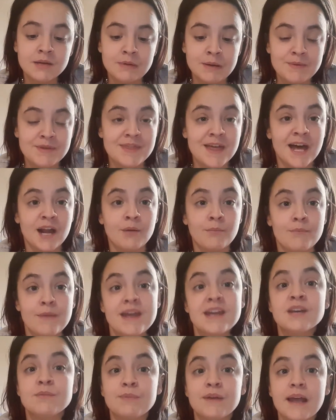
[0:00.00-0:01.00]
Maybe that'll
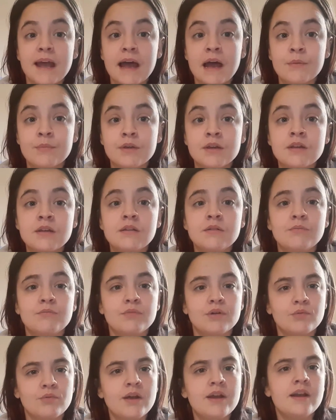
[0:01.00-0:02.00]
make me happy.
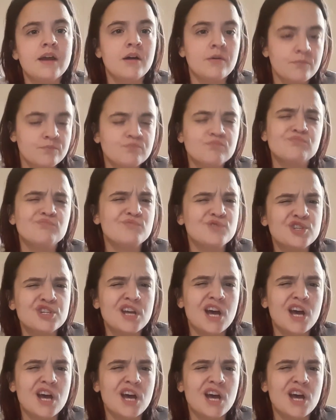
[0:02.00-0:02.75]
But right now, just